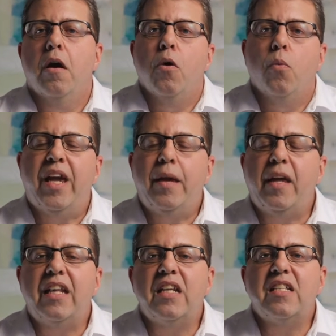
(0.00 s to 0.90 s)
We
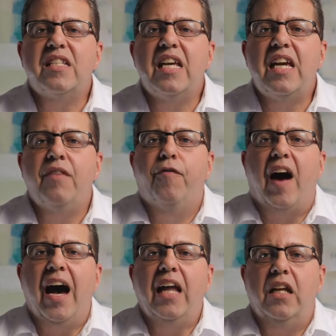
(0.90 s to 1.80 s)
begin to see
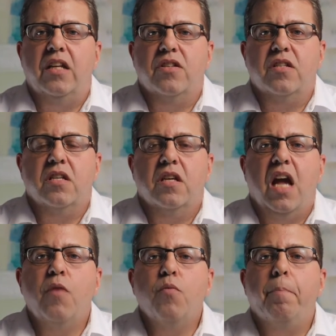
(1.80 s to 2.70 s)
violence
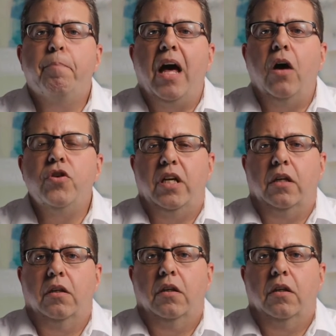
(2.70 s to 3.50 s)
and rebellion